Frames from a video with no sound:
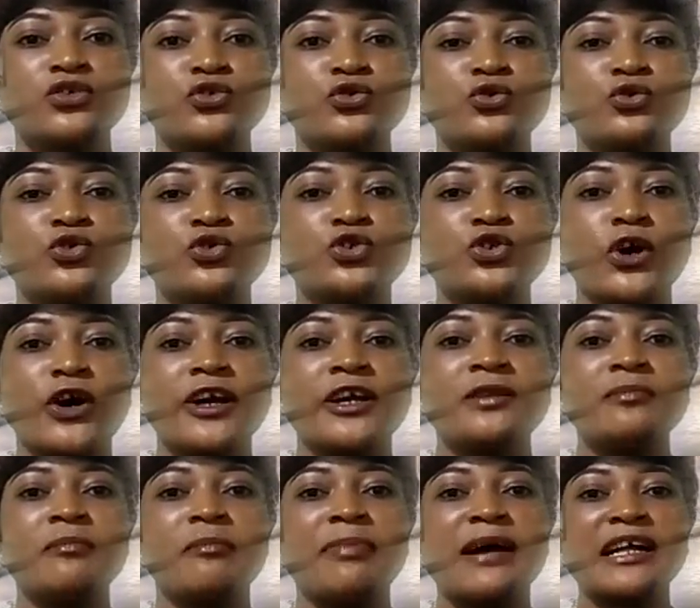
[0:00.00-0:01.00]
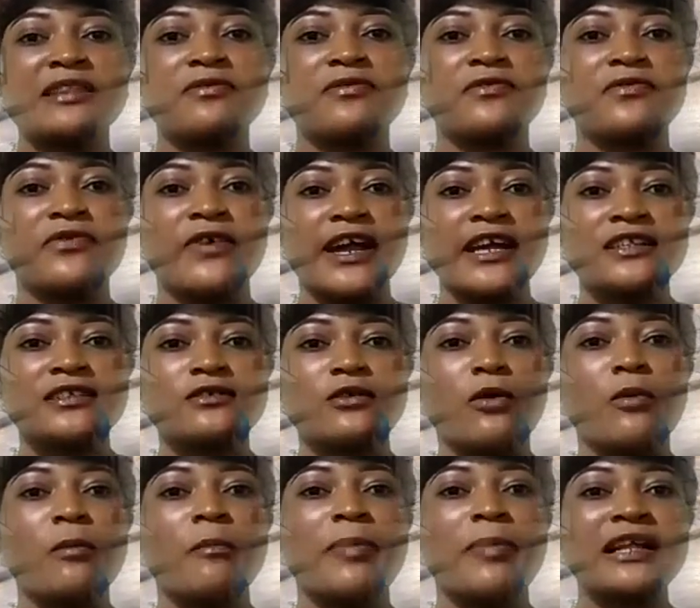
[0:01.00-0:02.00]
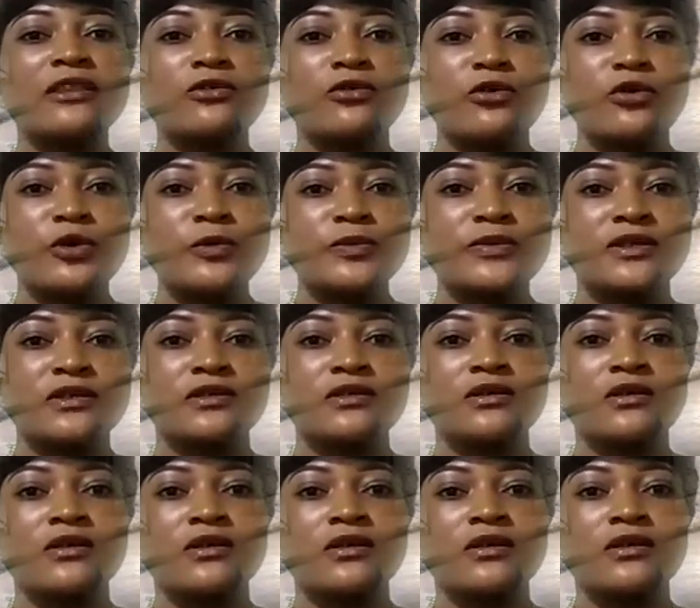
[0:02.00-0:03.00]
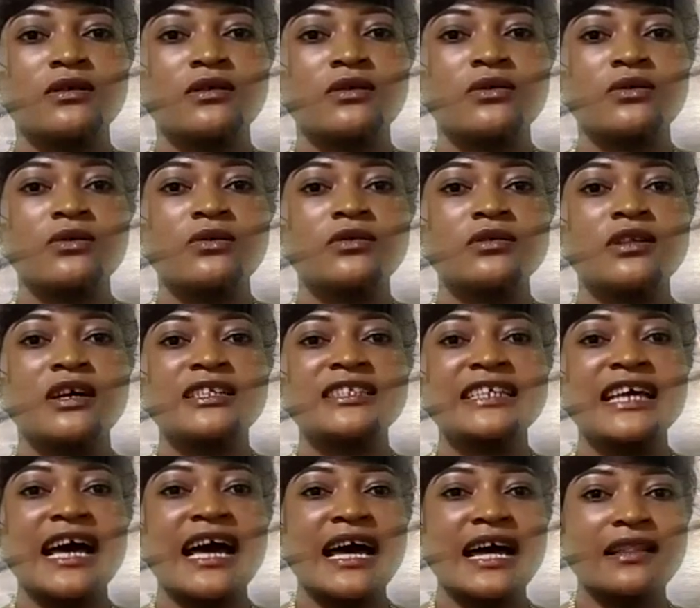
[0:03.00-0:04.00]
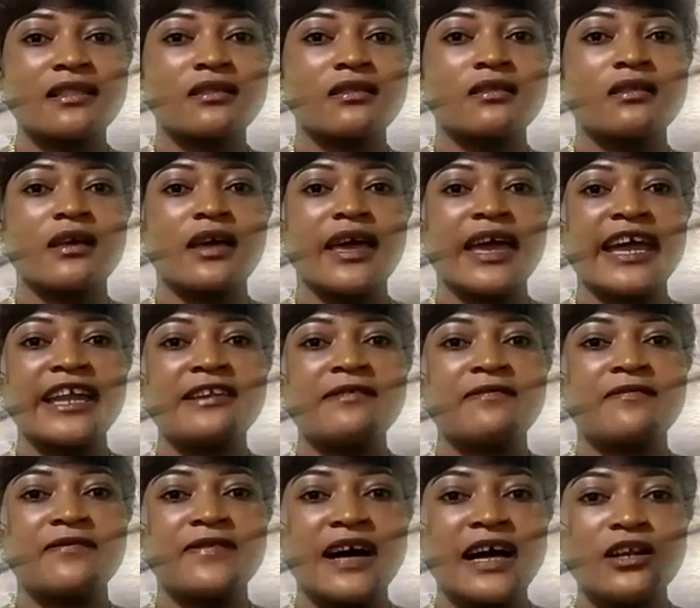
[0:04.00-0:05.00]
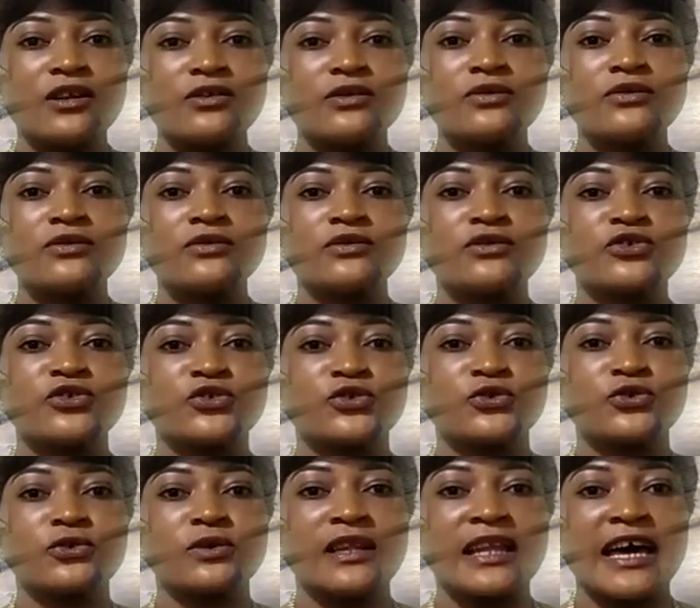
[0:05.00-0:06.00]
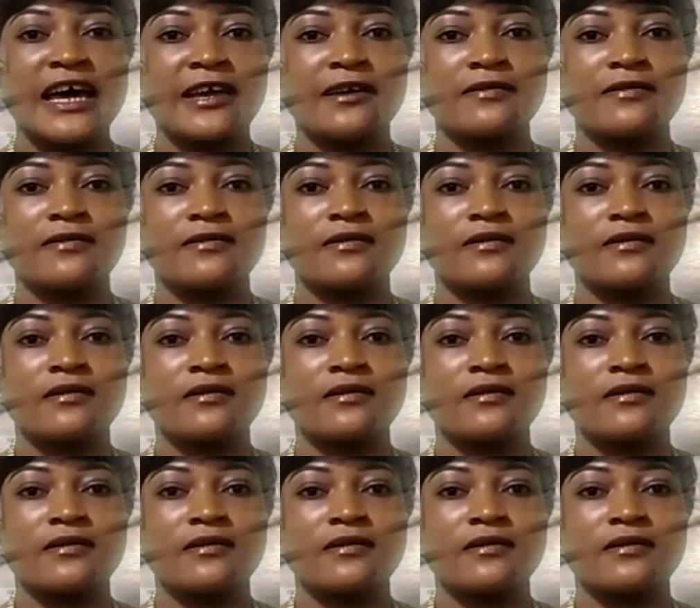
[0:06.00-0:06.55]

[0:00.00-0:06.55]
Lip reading: to join bad friends or bad groups who don't add any value to your life.